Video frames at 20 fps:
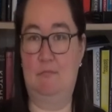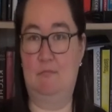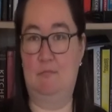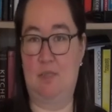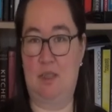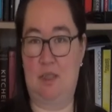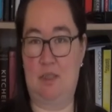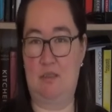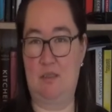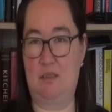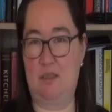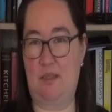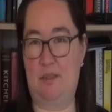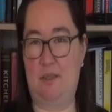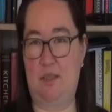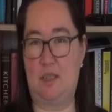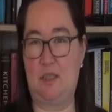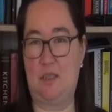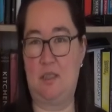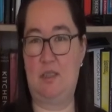Because I
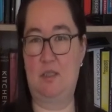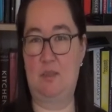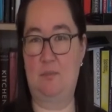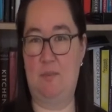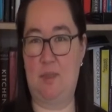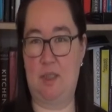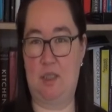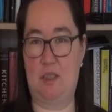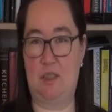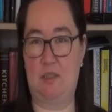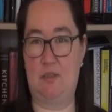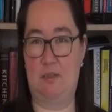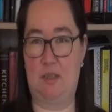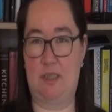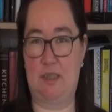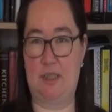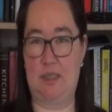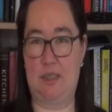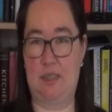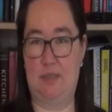think it could be cute
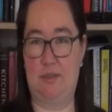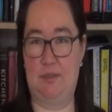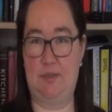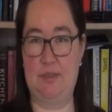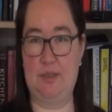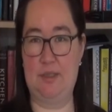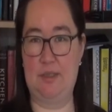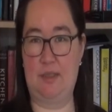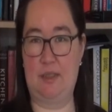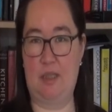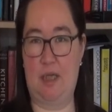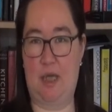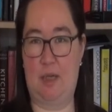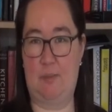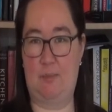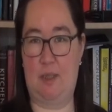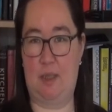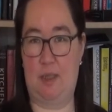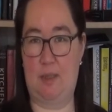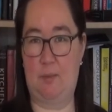as a loose
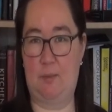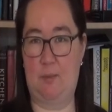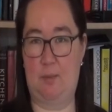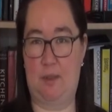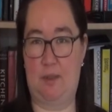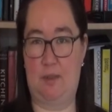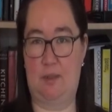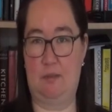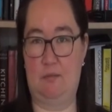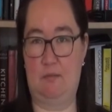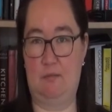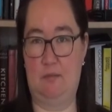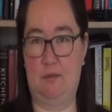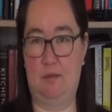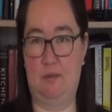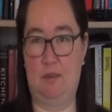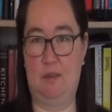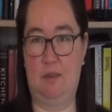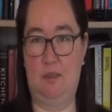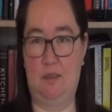cami with
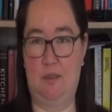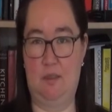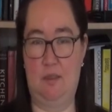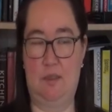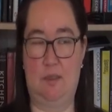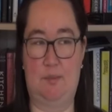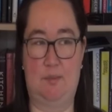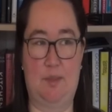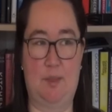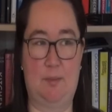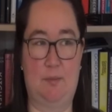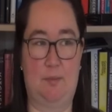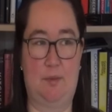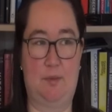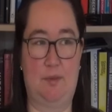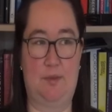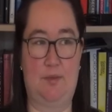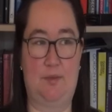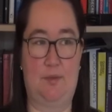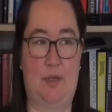some
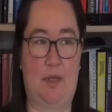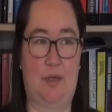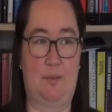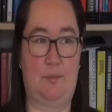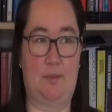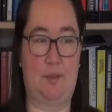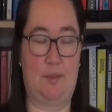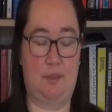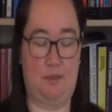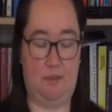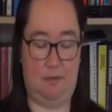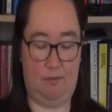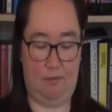simple straps.